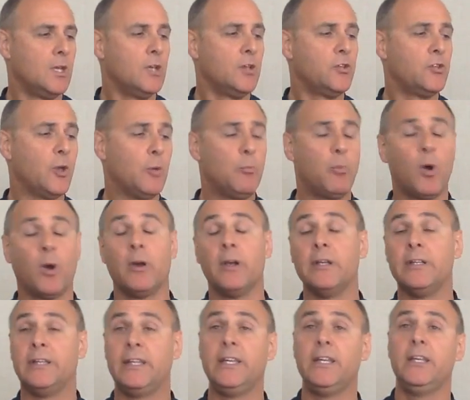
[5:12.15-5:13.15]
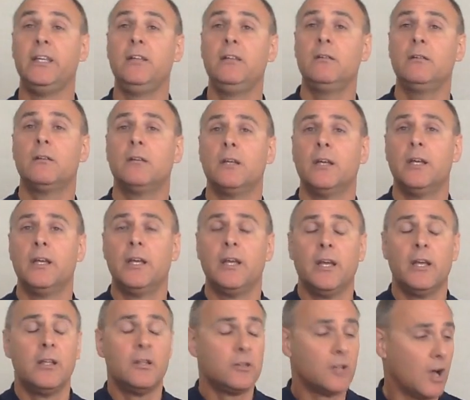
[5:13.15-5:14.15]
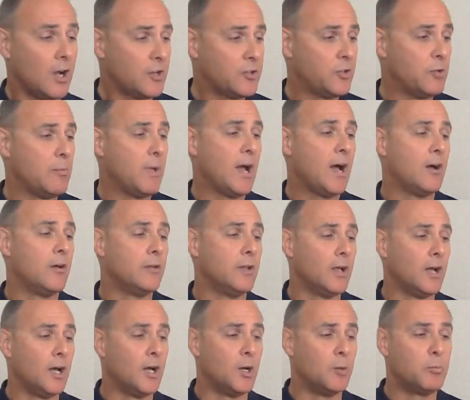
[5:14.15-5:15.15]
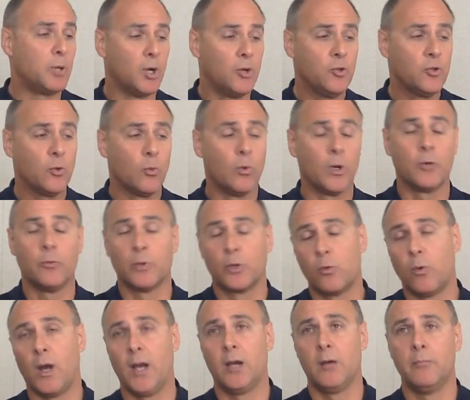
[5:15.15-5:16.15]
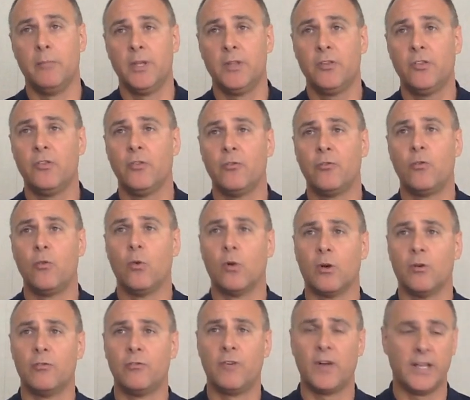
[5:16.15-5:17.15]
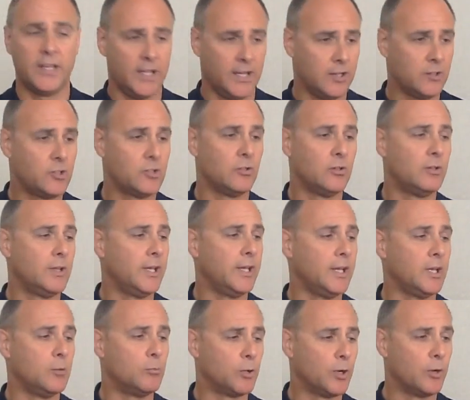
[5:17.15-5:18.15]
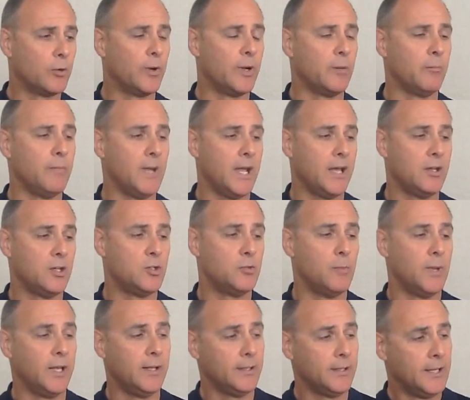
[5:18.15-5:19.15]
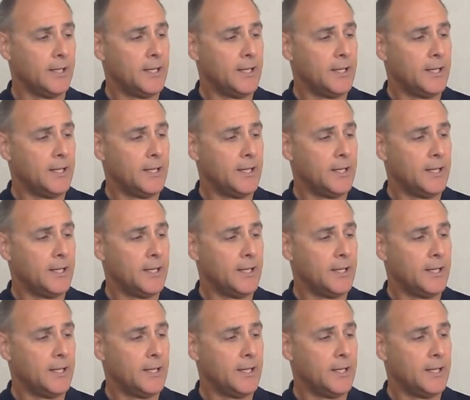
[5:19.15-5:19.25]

Subpart D talks about uh, post award requirements for financial and program management.